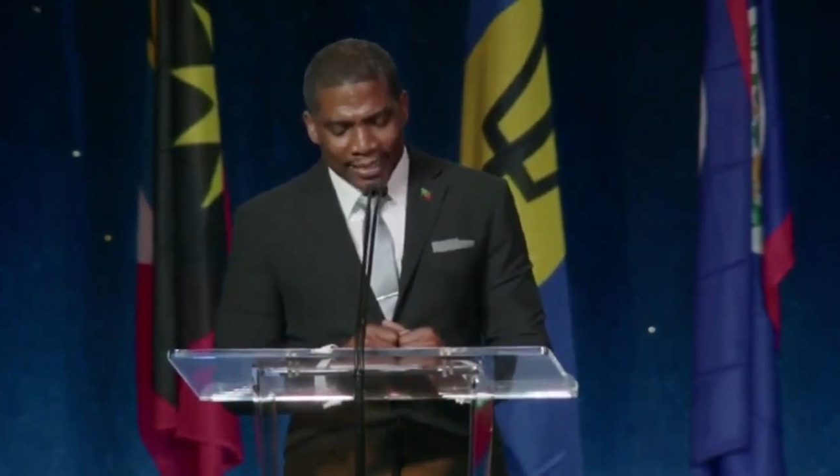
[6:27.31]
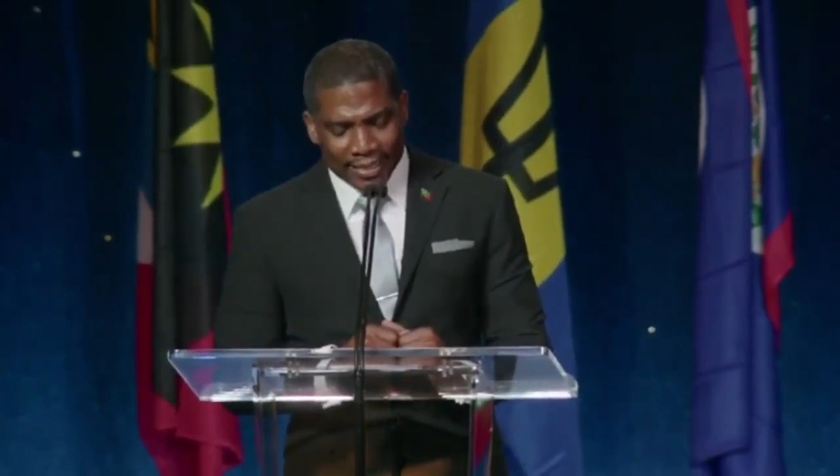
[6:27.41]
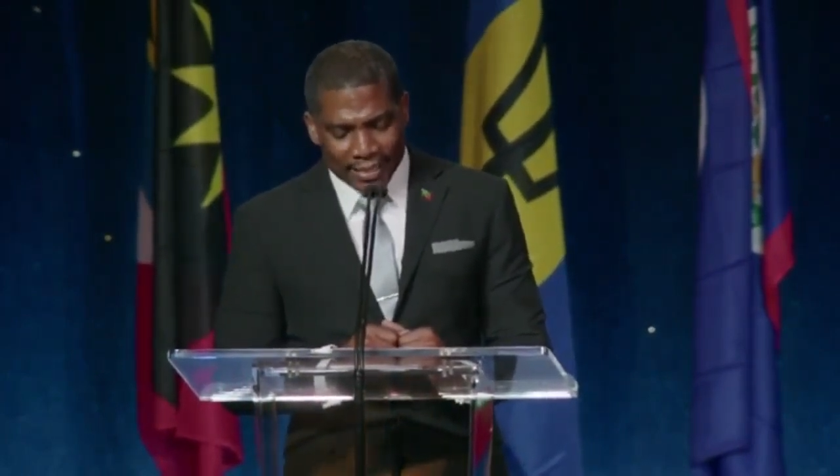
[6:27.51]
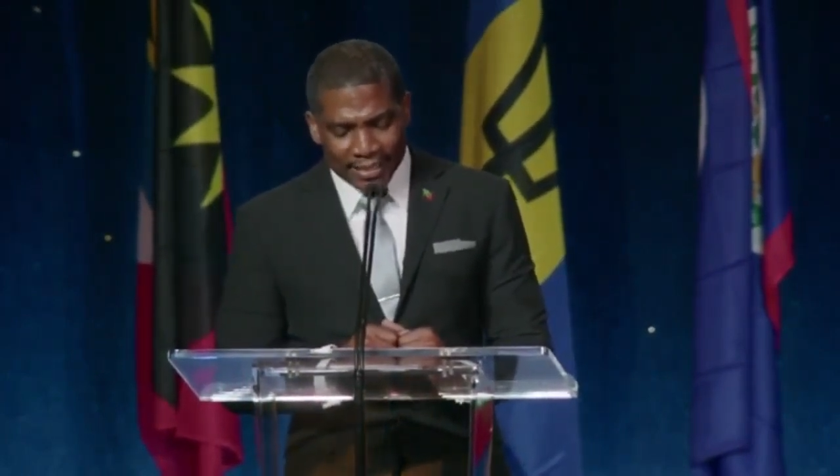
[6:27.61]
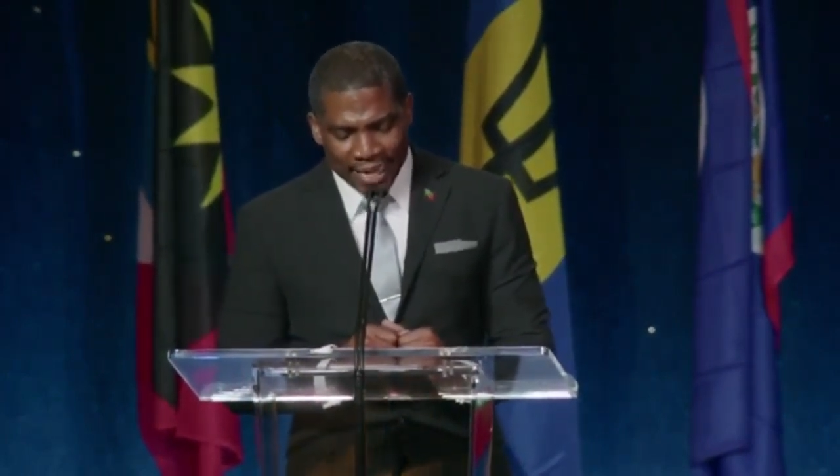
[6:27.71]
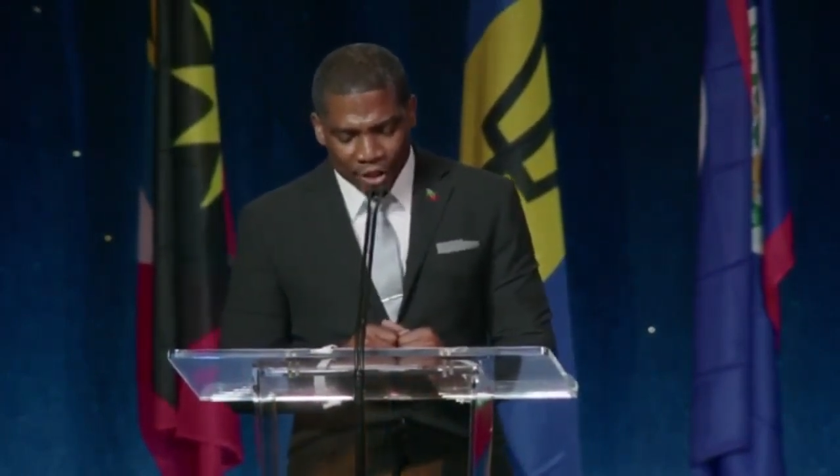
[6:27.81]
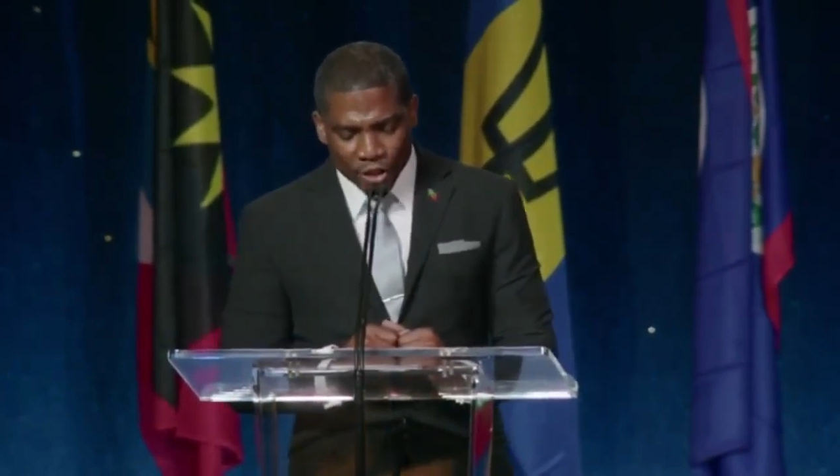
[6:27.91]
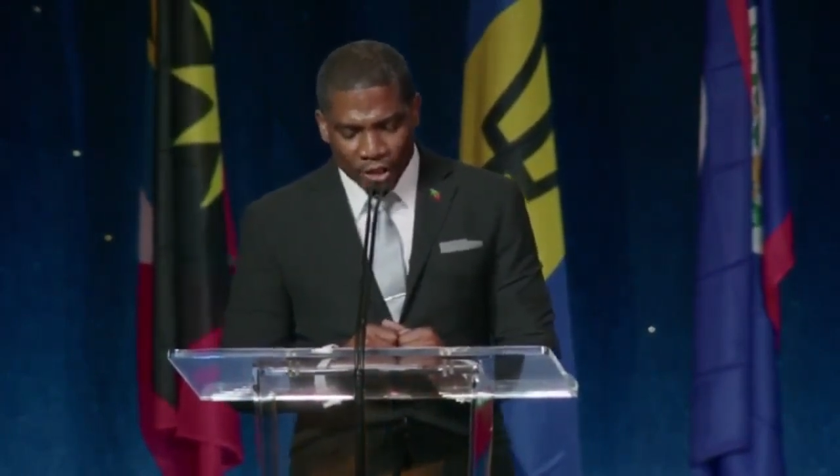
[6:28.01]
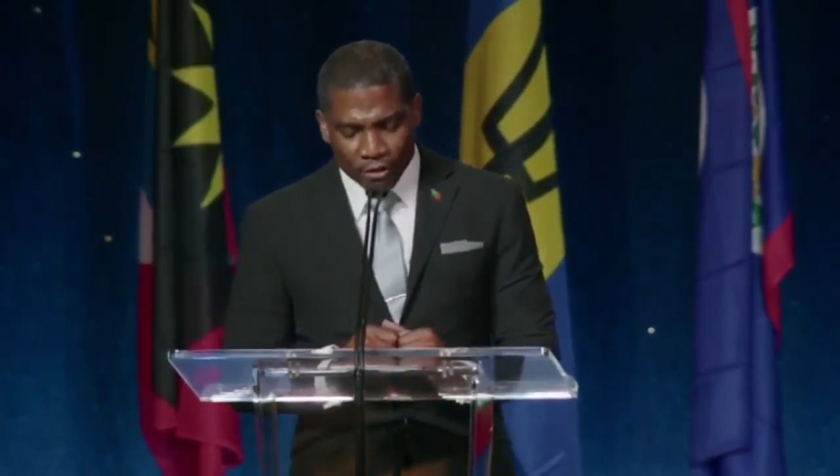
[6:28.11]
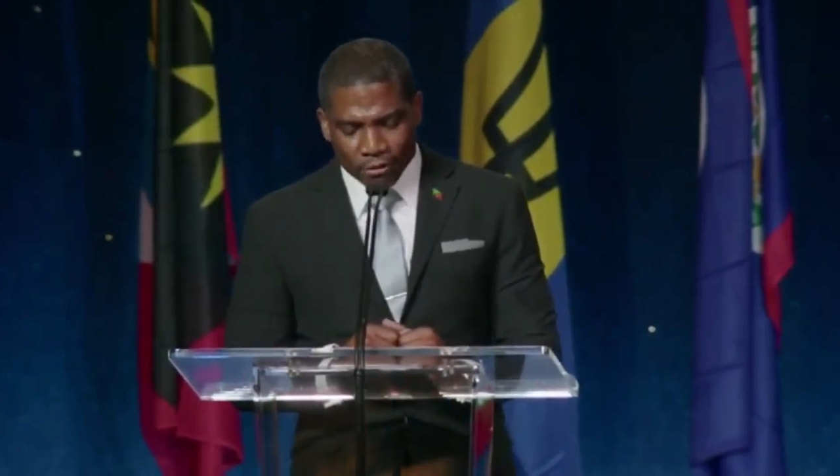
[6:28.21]

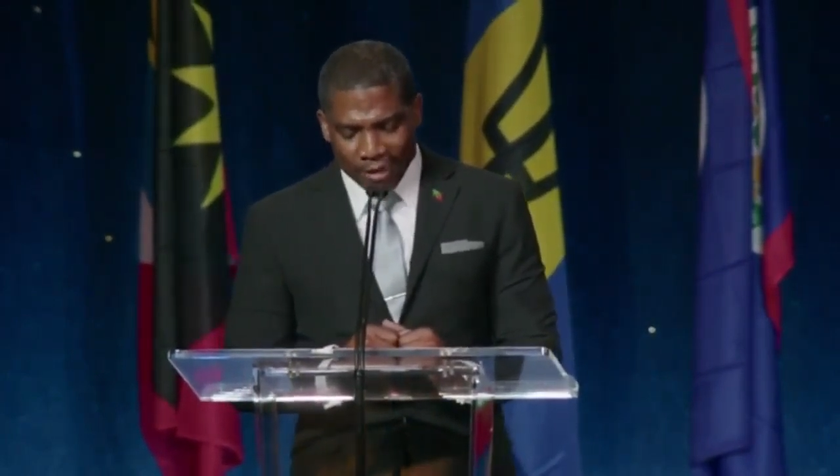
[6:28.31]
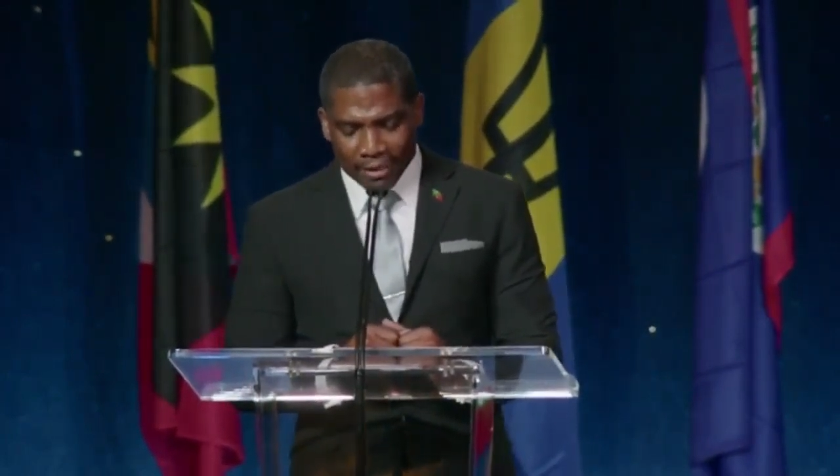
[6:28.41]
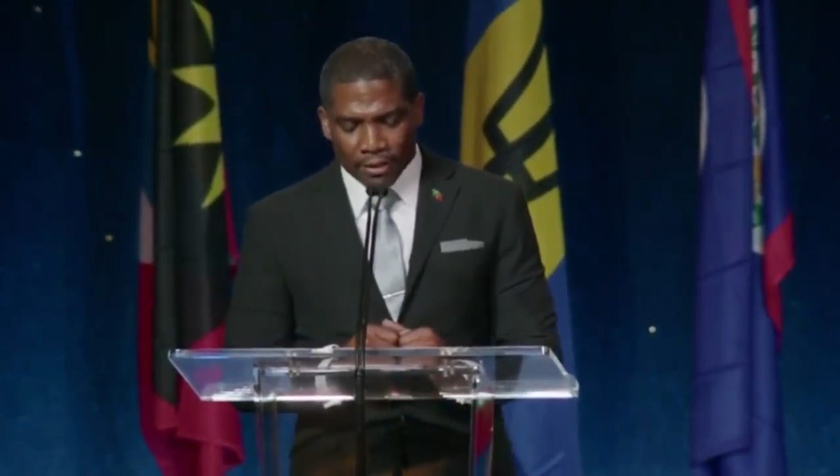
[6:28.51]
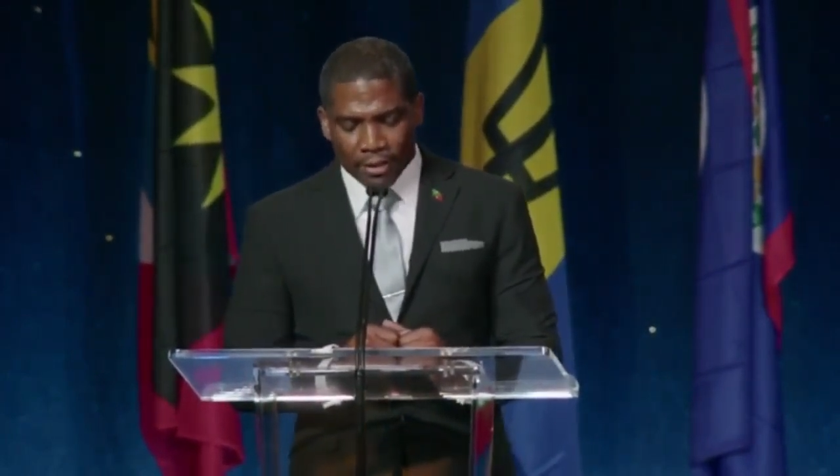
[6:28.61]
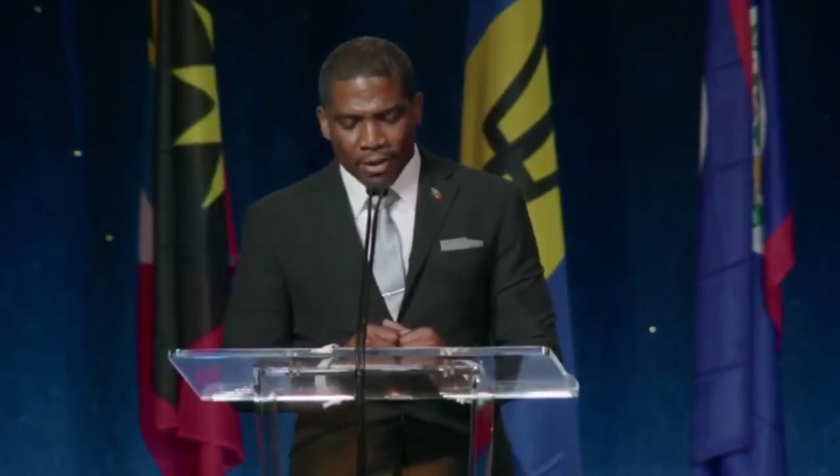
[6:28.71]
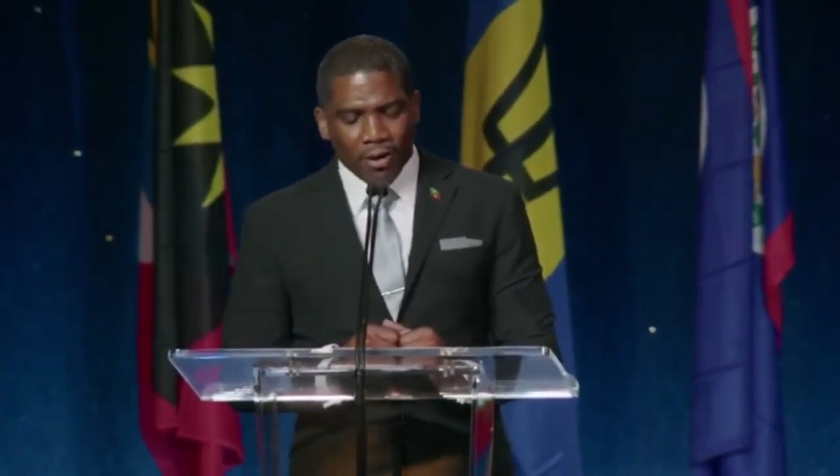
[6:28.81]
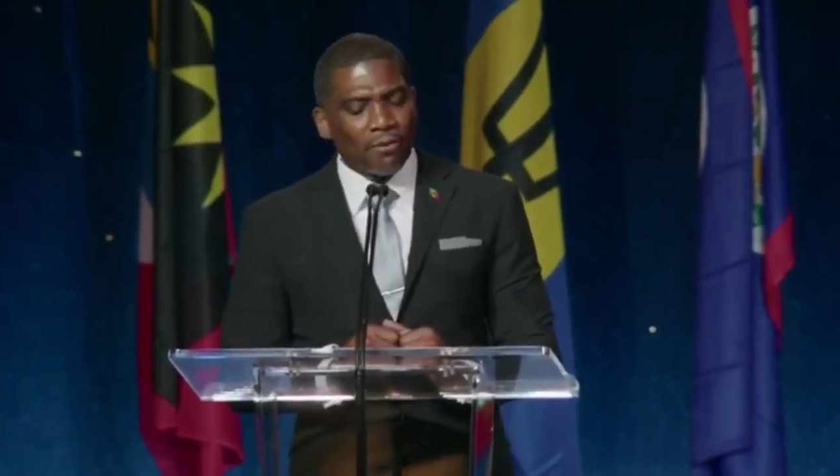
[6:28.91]
existential threat